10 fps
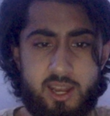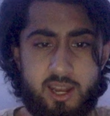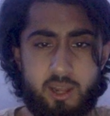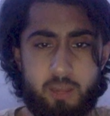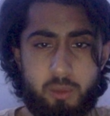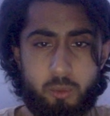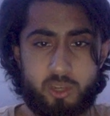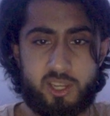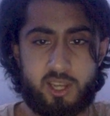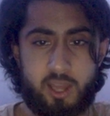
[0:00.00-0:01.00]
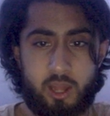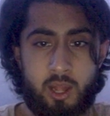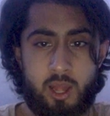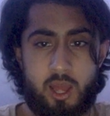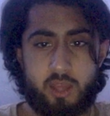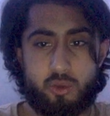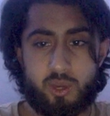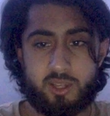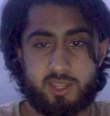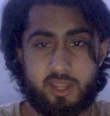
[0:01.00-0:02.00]
little bit more detail. You
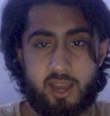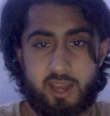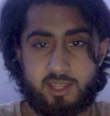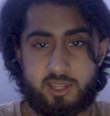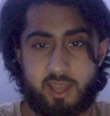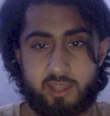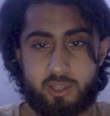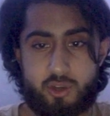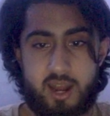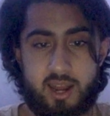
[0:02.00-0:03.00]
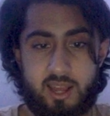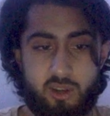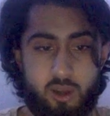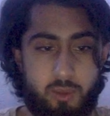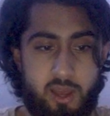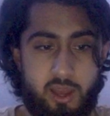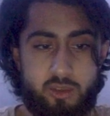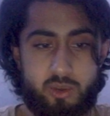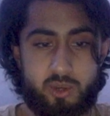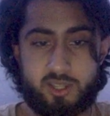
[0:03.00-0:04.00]
can see that it's hit the trend lines a lot better.
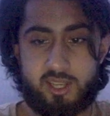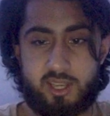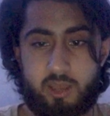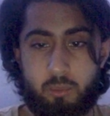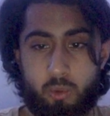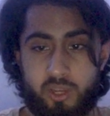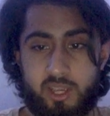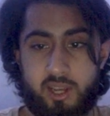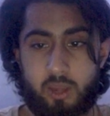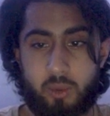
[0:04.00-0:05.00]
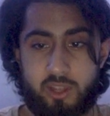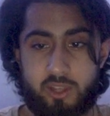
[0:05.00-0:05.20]
You can see in more detail where the